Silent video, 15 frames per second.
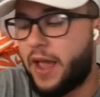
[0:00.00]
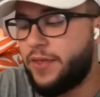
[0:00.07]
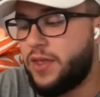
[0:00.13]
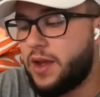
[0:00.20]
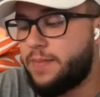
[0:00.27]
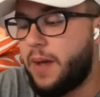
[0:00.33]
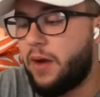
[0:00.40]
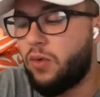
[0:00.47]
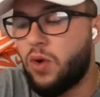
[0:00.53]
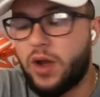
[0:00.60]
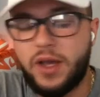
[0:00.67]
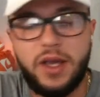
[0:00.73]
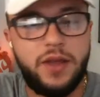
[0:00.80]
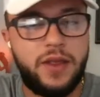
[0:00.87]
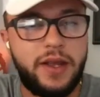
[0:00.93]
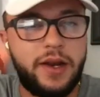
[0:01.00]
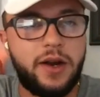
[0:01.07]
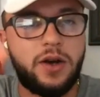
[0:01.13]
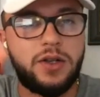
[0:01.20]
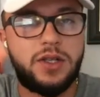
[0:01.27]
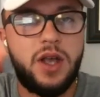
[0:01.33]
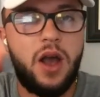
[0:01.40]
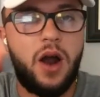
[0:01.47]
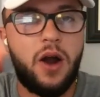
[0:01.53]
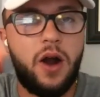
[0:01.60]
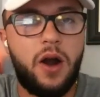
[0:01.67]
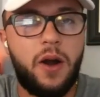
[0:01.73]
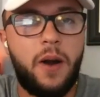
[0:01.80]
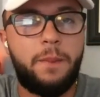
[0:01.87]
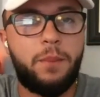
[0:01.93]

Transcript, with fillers: I think my rookie of the years are, are,